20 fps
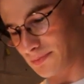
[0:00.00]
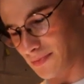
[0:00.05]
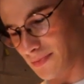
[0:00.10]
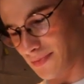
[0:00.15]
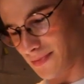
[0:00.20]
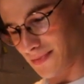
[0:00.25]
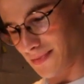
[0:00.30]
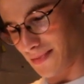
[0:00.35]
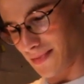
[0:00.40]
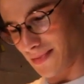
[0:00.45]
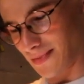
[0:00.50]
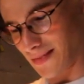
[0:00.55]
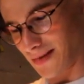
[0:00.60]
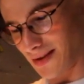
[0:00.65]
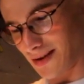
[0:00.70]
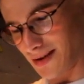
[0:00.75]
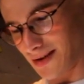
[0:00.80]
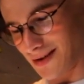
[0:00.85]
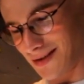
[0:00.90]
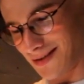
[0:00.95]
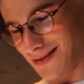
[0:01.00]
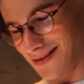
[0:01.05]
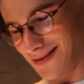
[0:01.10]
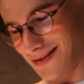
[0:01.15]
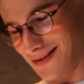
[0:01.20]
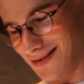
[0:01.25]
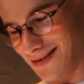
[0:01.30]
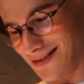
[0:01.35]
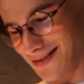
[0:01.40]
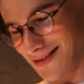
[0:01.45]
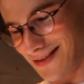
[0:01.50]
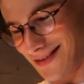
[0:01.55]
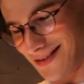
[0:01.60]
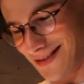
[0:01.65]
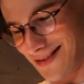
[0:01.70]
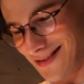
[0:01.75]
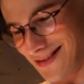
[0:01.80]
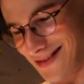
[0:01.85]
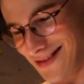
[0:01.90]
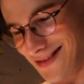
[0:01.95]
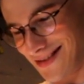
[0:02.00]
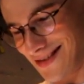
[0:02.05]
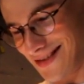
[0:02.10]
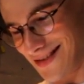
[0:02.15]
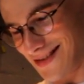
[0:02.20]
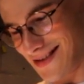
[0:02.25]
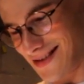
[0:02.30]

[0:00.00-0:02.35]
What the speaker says: No one is speaking in this clip.